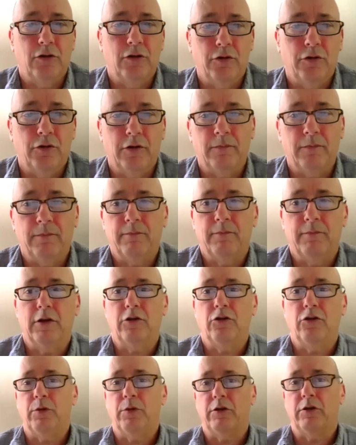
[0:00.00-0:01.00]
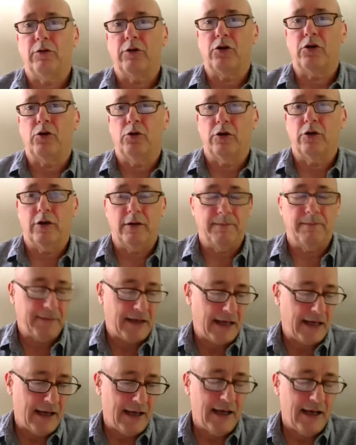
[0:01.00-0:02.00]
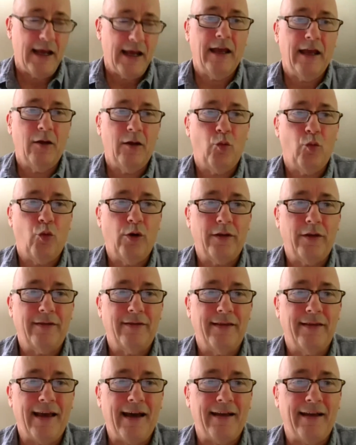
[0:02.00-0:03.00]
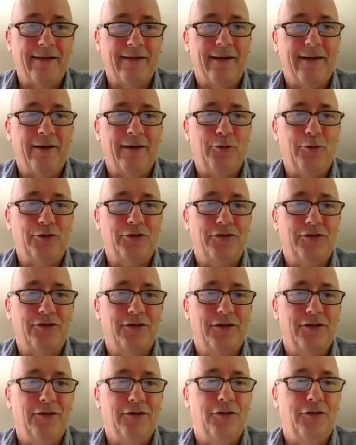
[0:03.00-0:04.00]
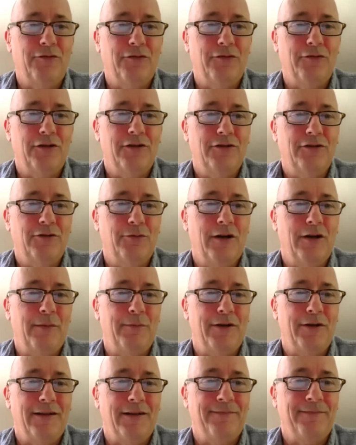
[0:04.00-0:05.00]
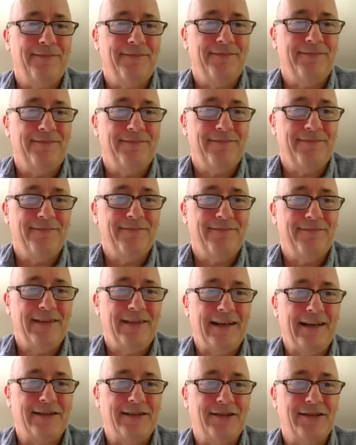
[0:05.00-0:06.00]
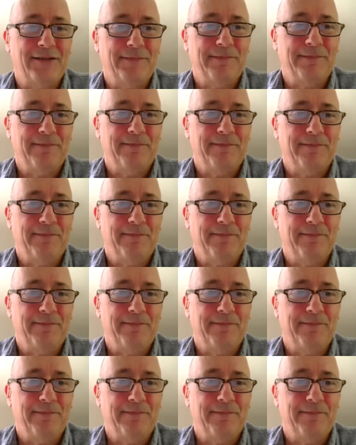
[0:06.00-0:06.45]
know that you're being recorded. And with that, I will turn it over to Romany. Thanks.